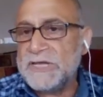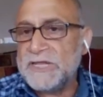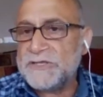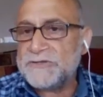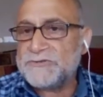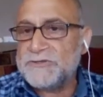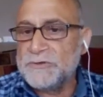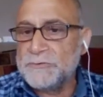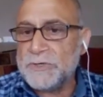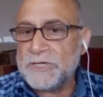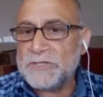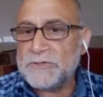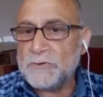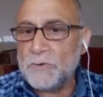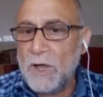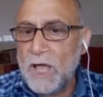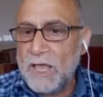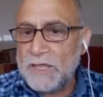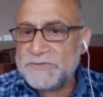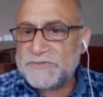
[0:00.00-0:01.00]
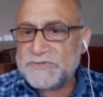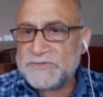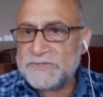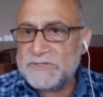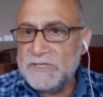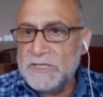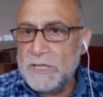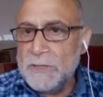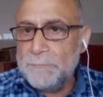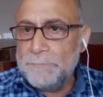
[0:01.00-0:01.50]
is doing to
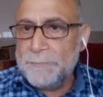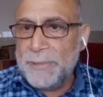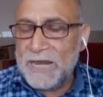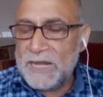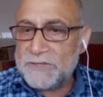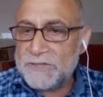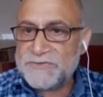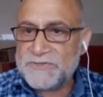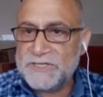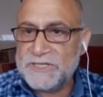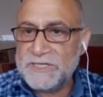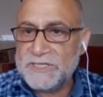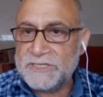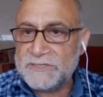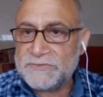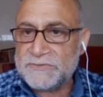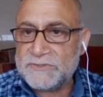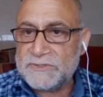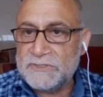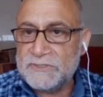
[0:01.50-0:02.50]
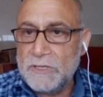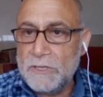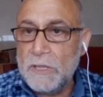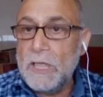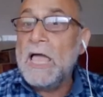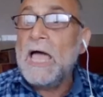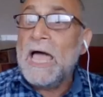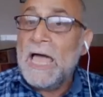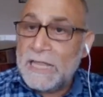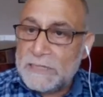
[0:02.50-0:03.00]
us, Palestinians,
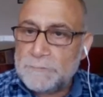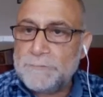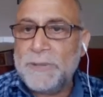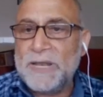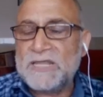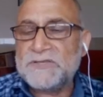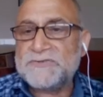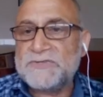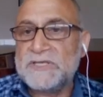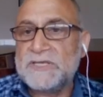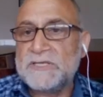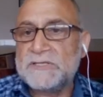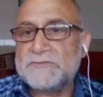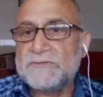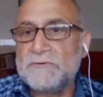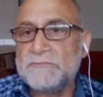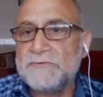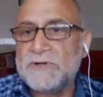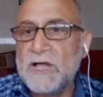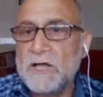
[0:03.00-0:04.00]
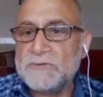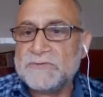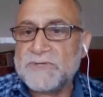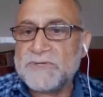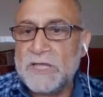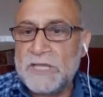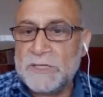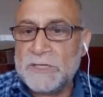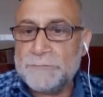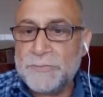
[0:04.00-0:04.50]
and Palestinians of
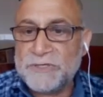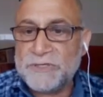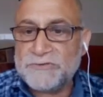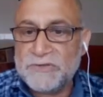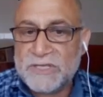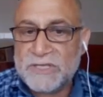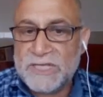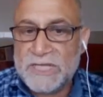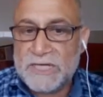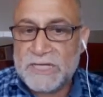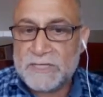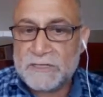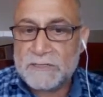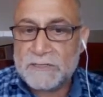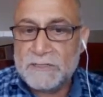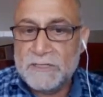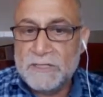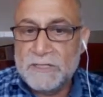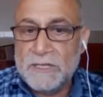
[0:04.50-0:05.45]
Gaza in particular.